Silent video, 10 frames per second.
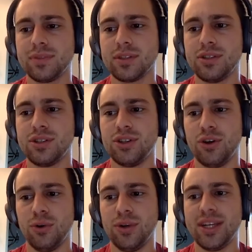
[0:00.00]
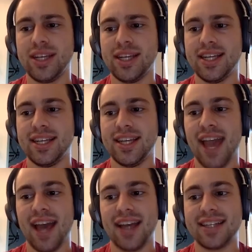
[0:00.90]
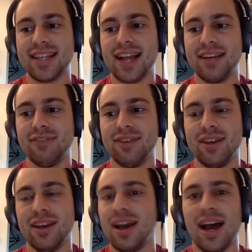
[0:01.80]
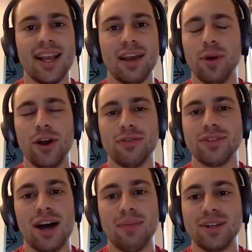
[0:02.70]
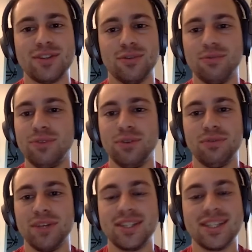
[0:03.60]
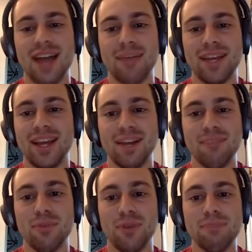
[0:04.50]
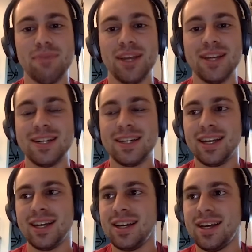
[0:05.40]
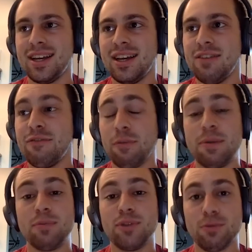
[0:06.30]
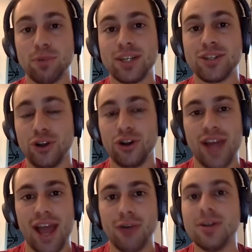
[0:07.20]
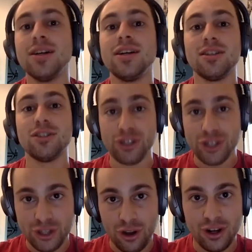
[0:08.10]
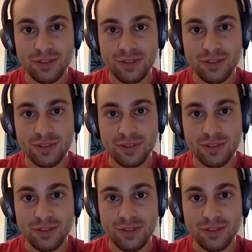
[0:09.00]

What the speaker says: so yeah, it's kind of, I get way off topic, so feel free to stop me at any point. But for people that want to start now, just start.